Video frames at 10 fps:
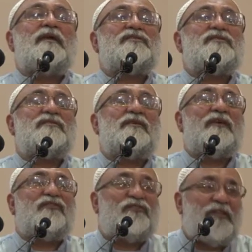is the
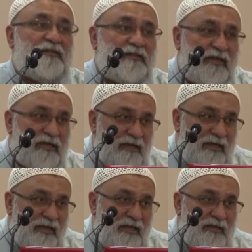
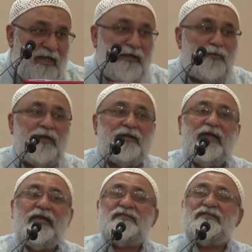Siddiqeen and one
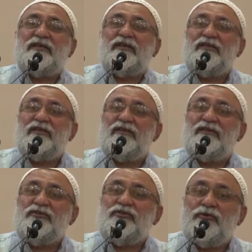is the
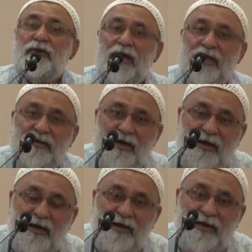
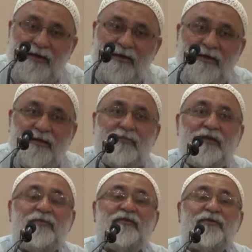Shuhada.
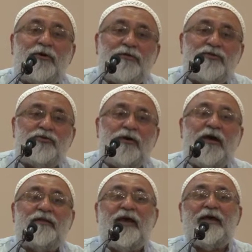But before the
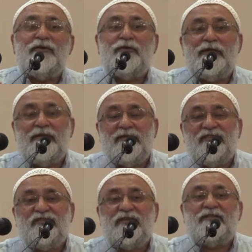Shuhada, you need the
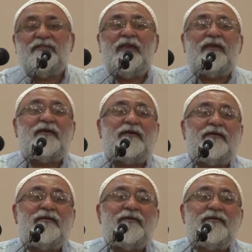Siddiq
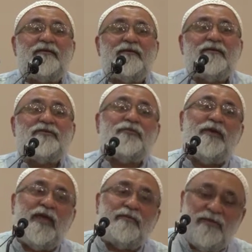to
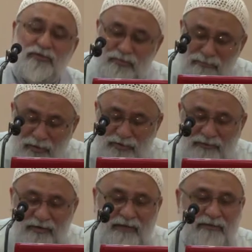be able to
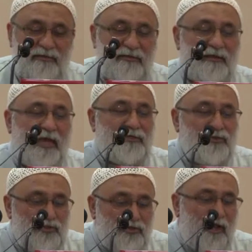motivate and
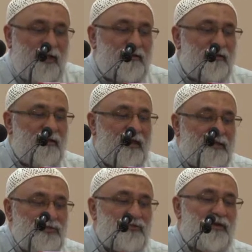to train
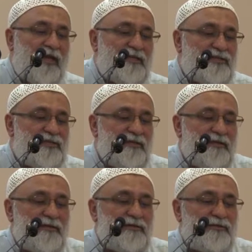and to raise
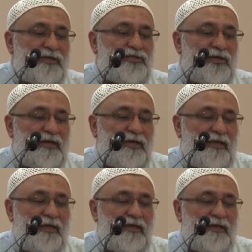the
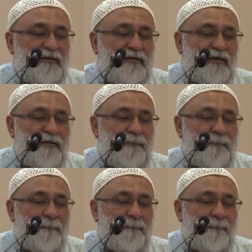Shaheed.